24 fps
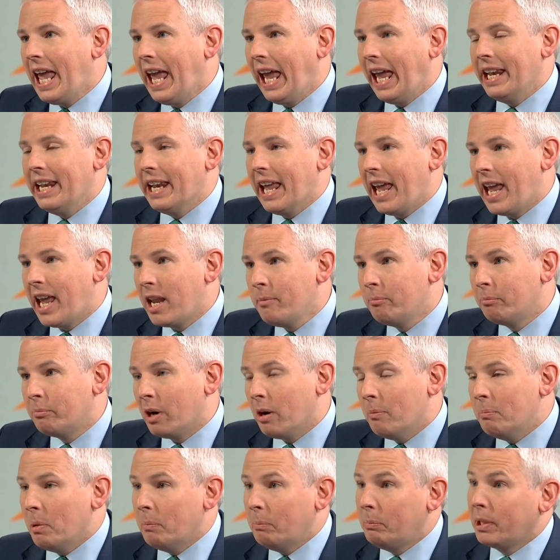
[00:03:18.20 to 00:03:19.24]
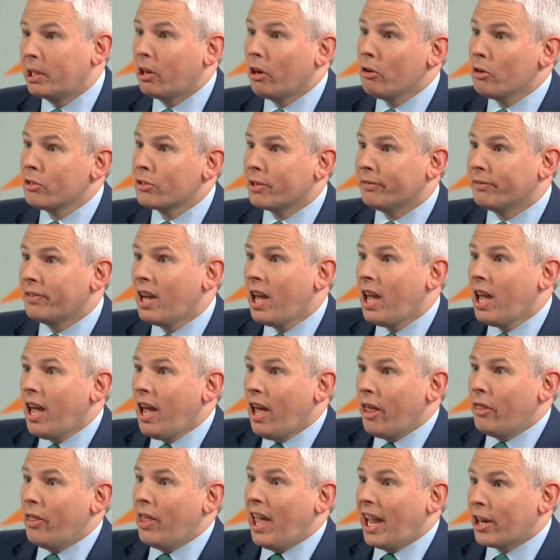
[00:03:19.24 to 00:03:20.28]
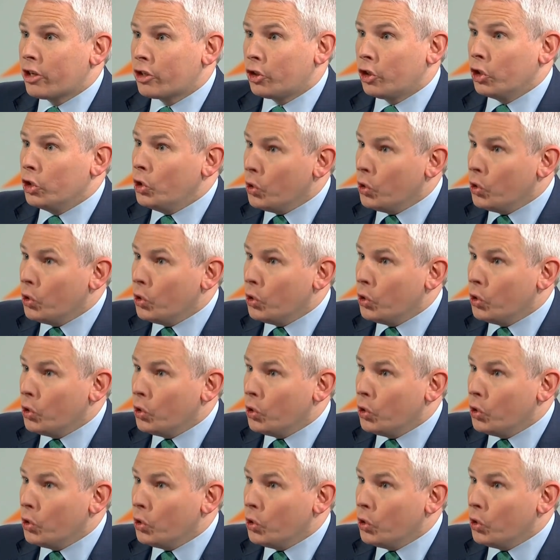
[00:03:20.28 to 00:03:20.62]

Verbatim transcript: in Edinburgh, but because of the extra